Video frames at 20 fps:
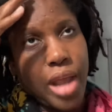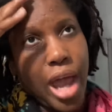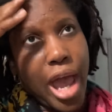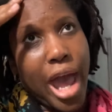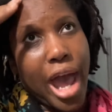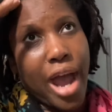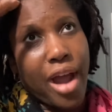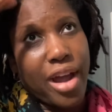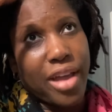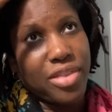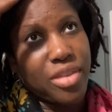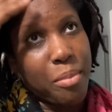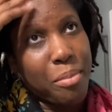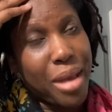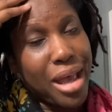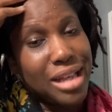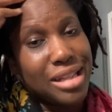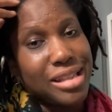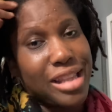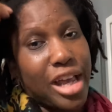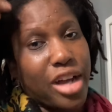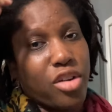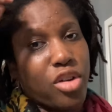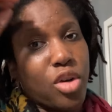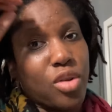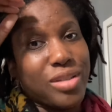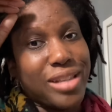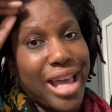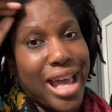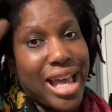at the base that
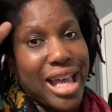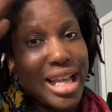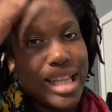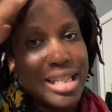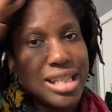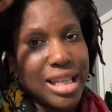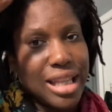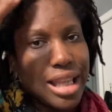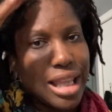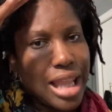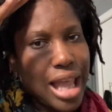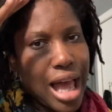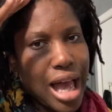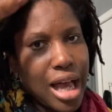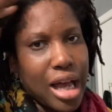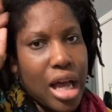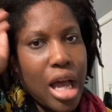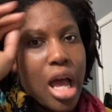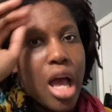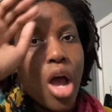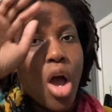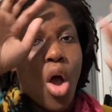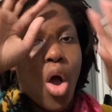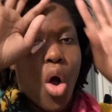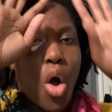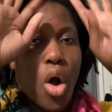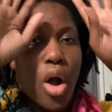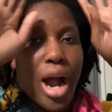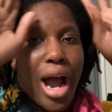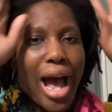grows into the lock
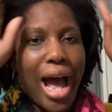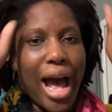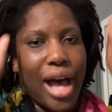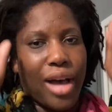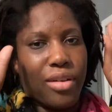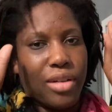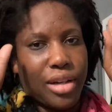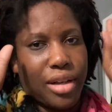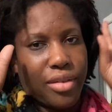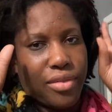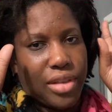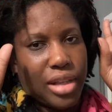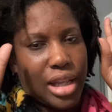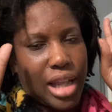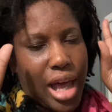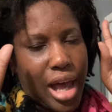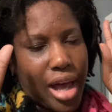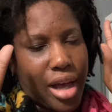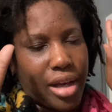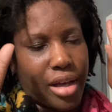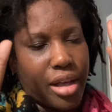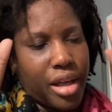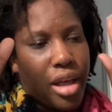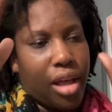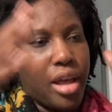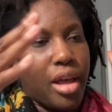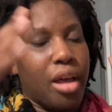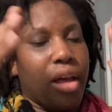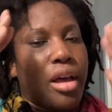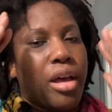or out of the lock.
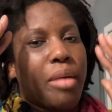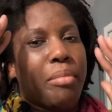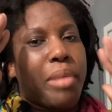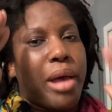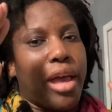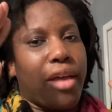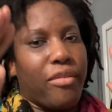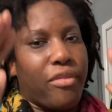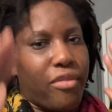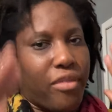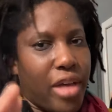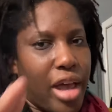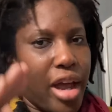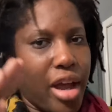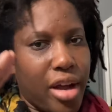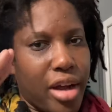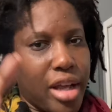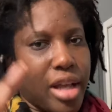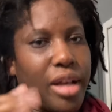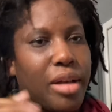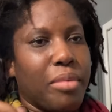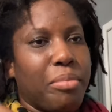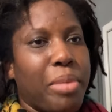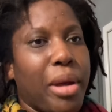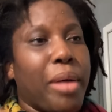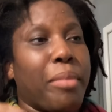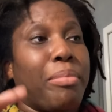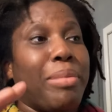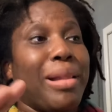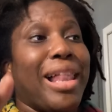Pay
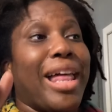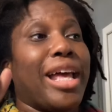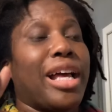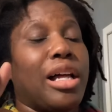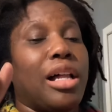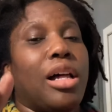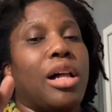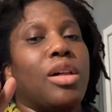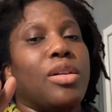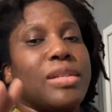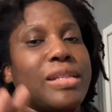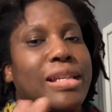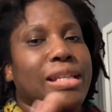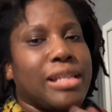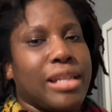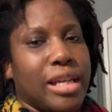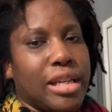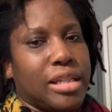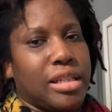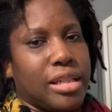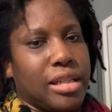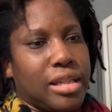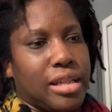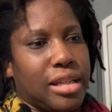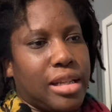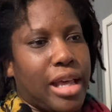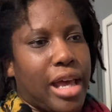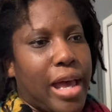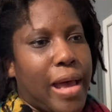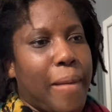close attention to
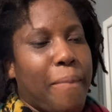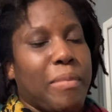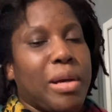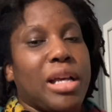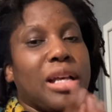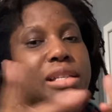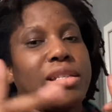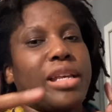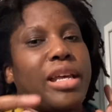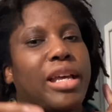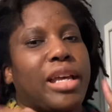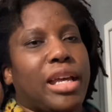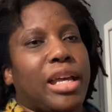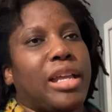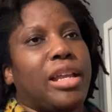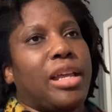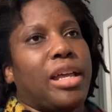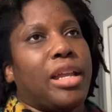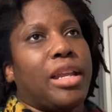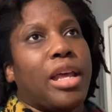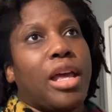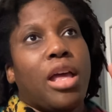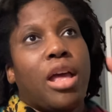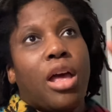that, because it can